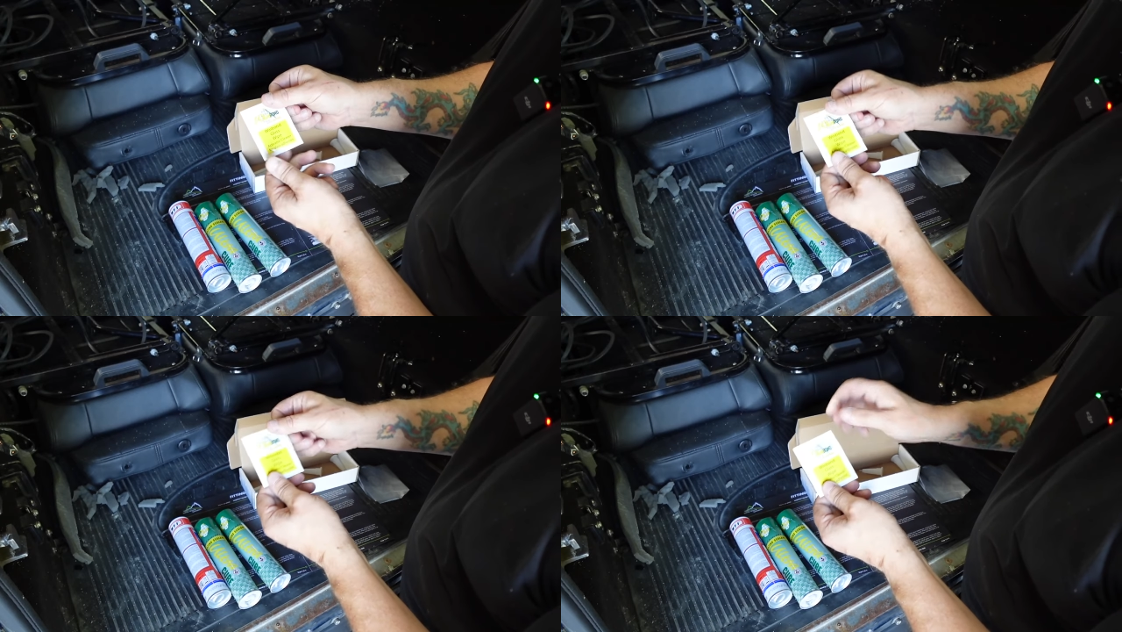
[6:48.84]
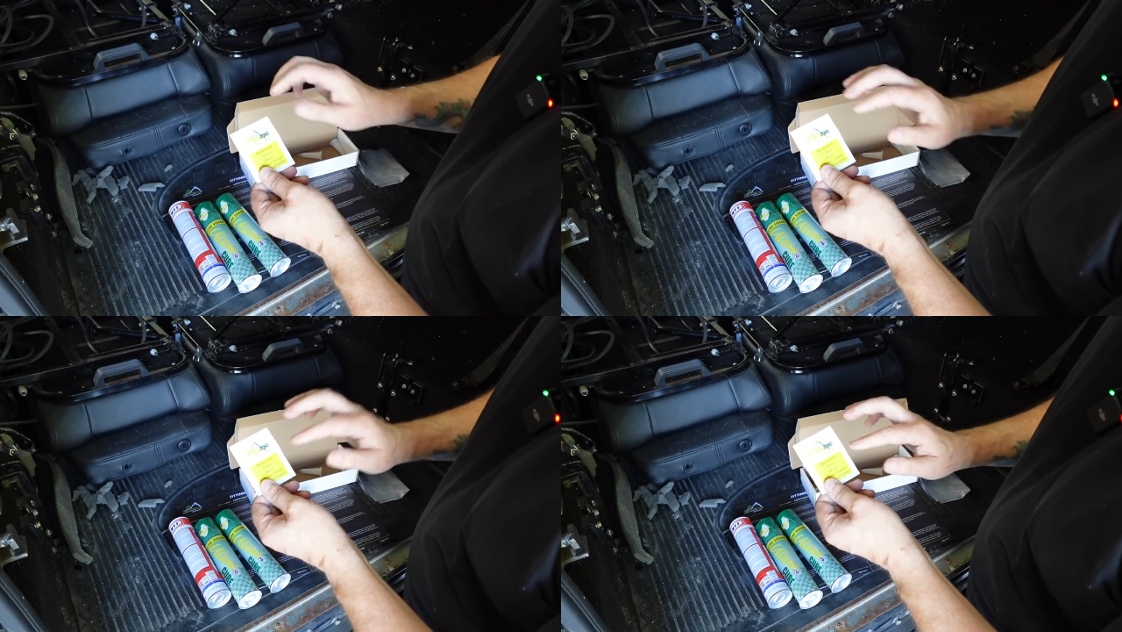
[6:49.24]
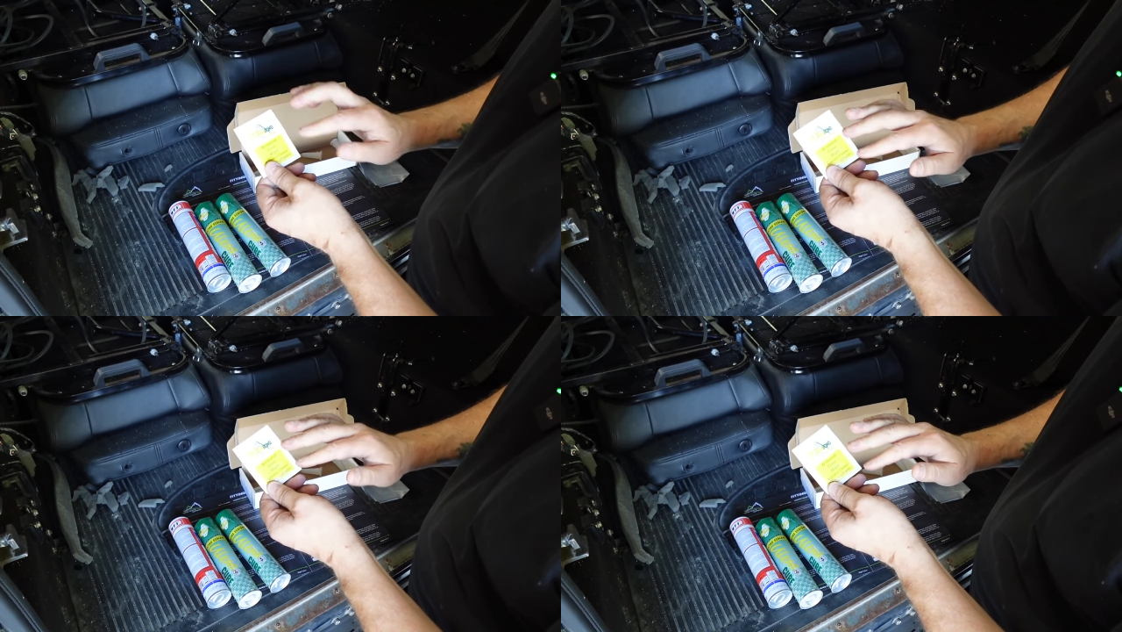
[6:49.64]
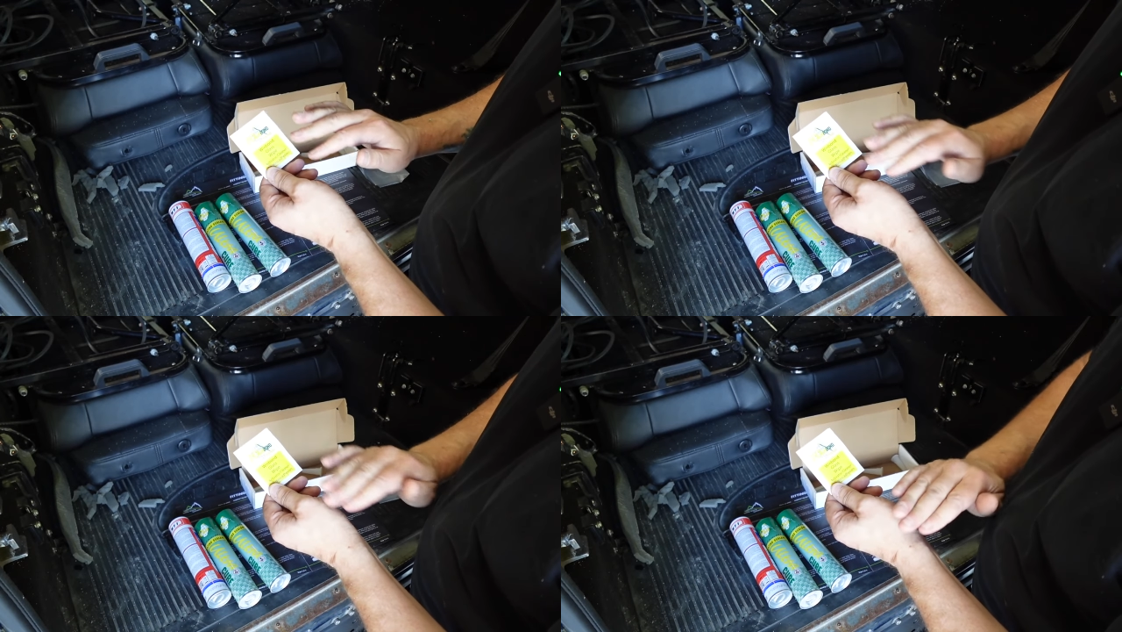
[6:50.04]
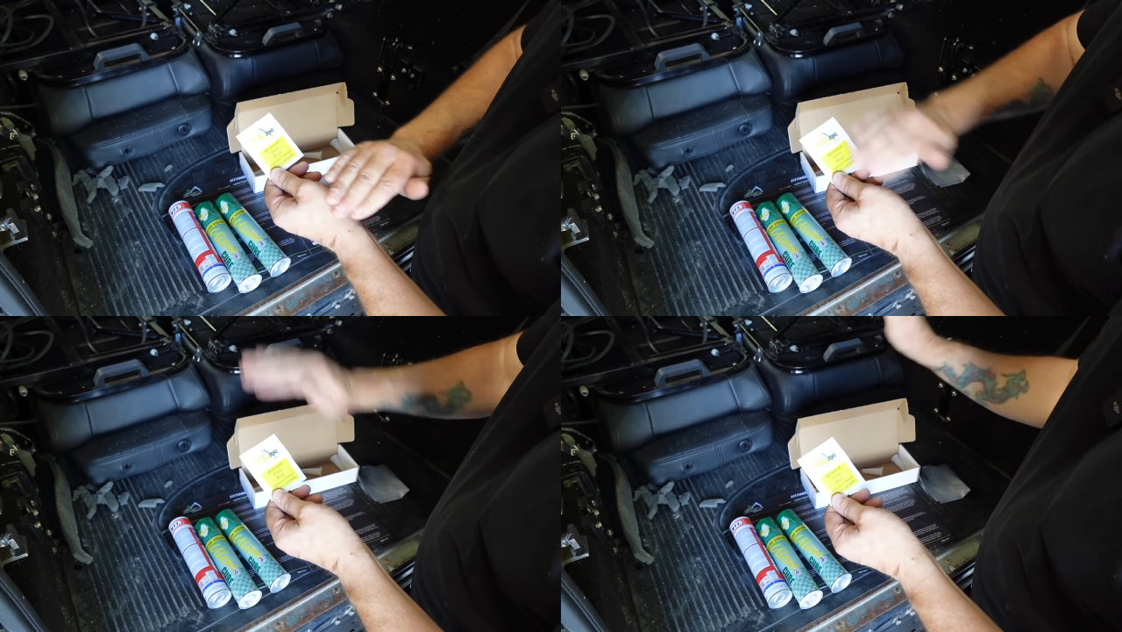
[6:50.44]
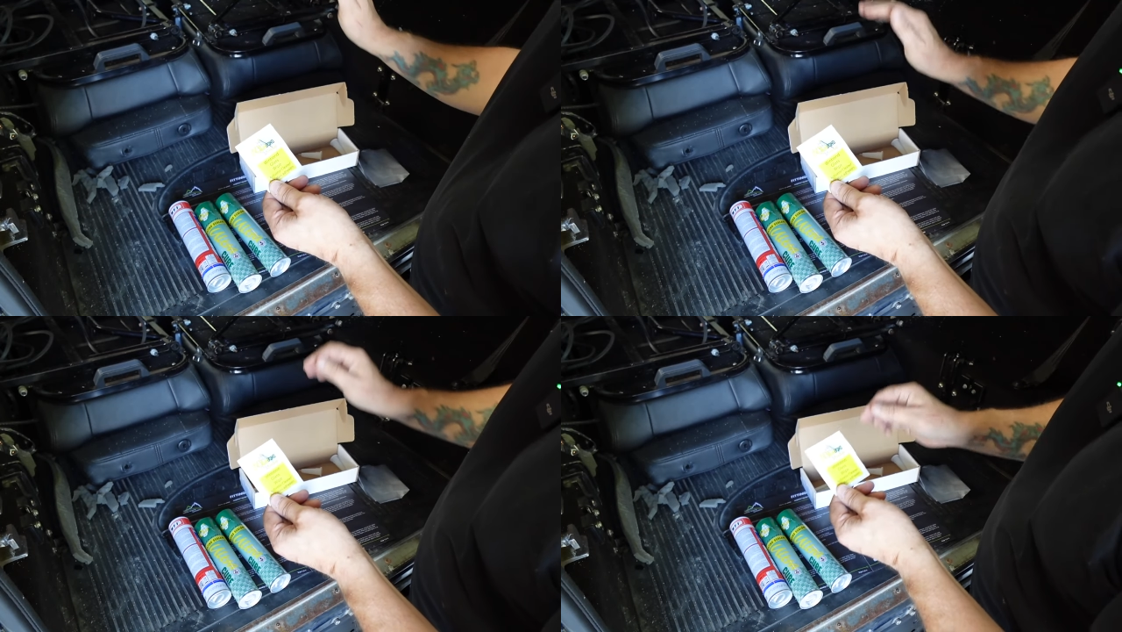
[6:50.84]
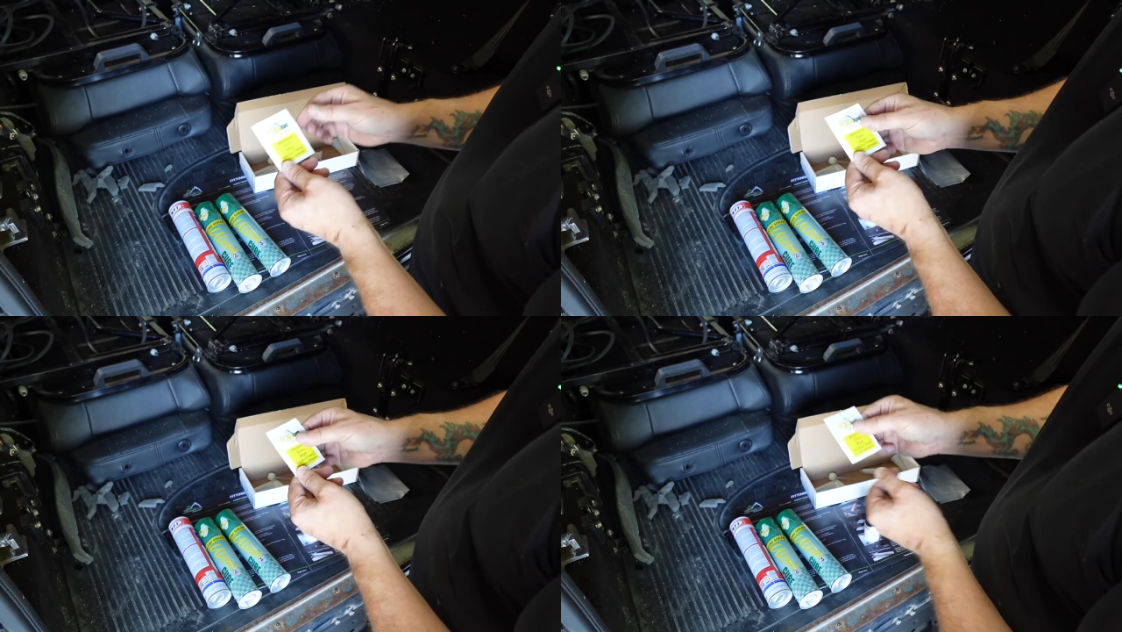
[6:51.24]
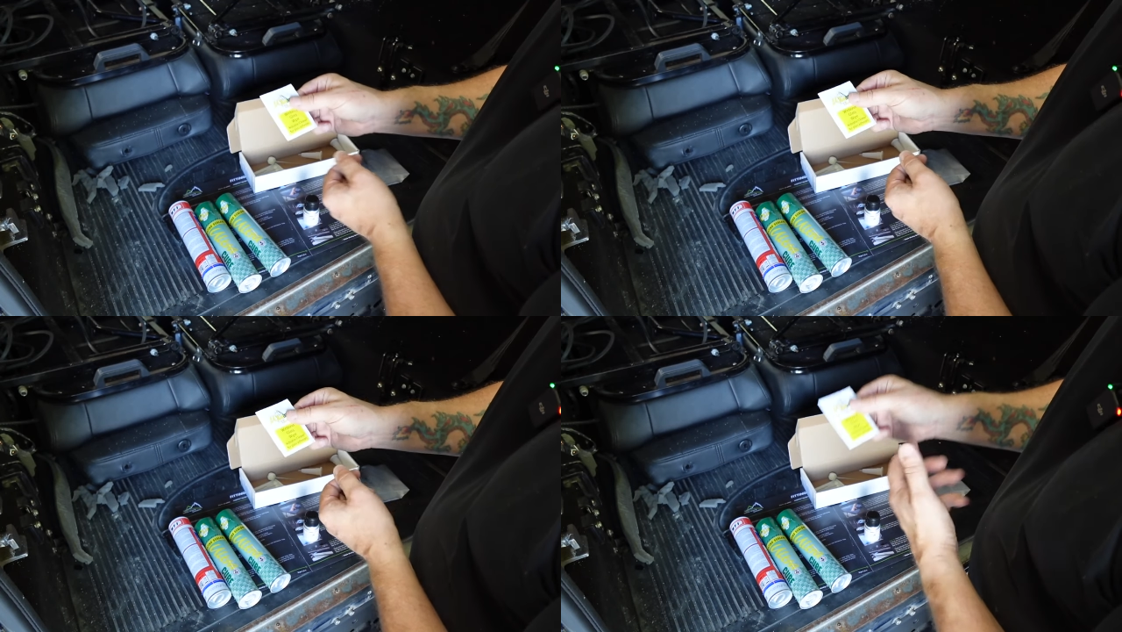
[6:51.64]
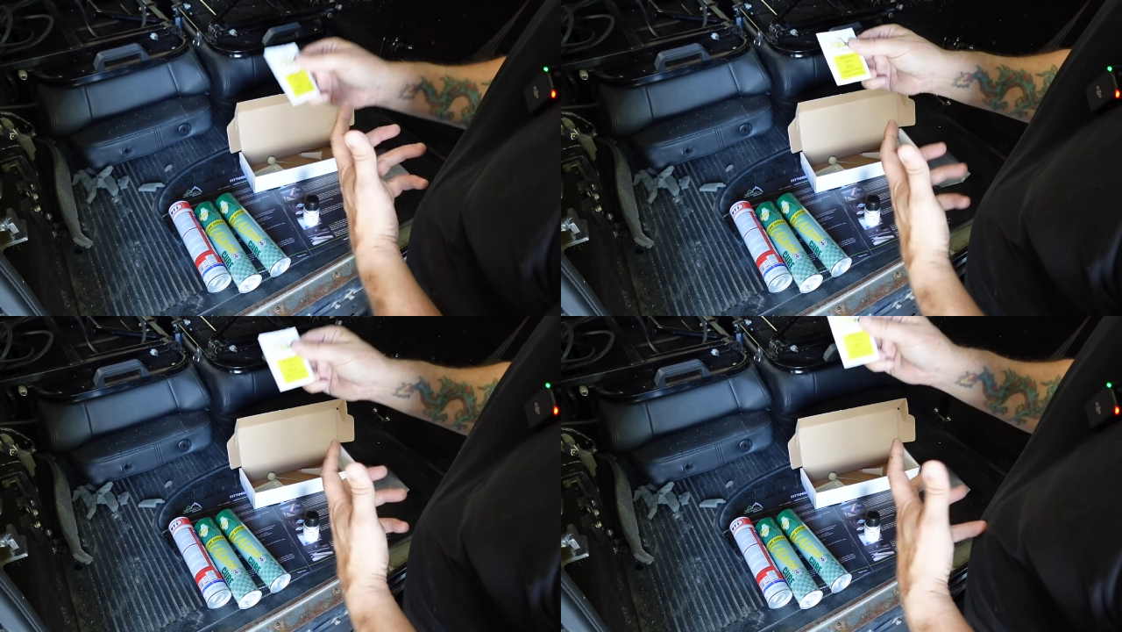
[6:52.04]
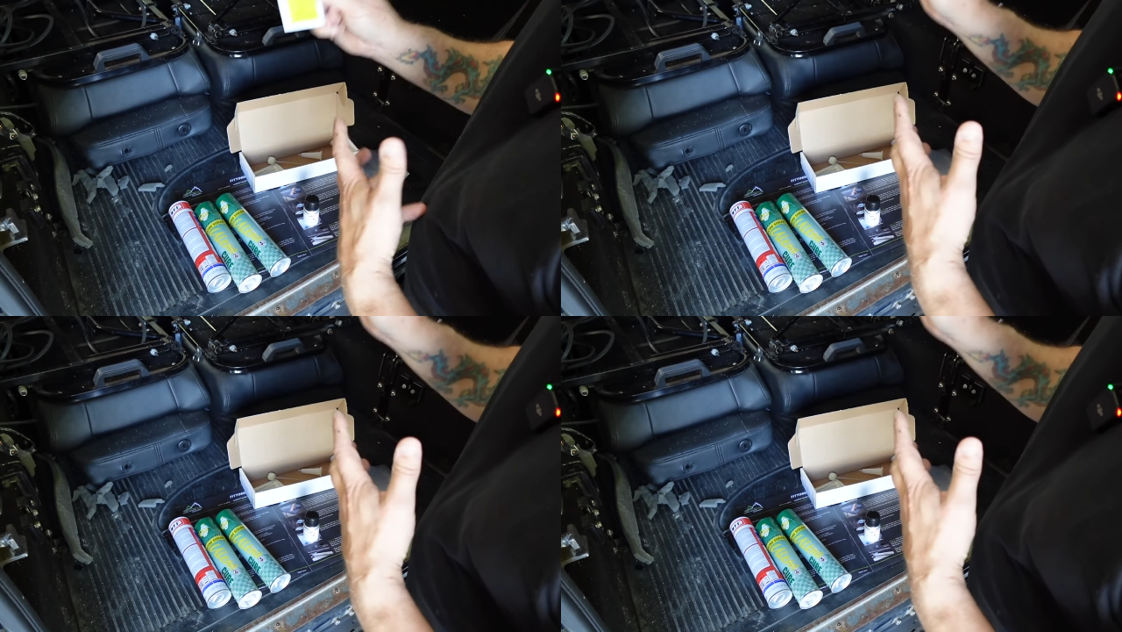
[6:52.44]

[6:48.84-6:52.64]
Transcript: (no speaker visible)